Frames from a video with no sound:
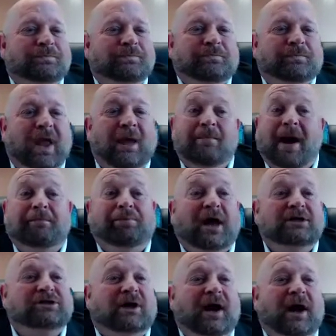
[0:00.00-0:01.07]
Hey, my
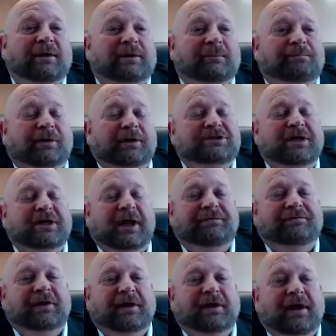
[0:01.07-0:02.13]
pleasure. I appreciate
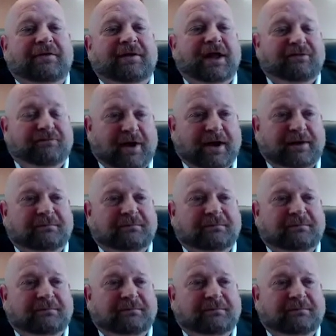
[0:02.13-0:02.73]
the invite.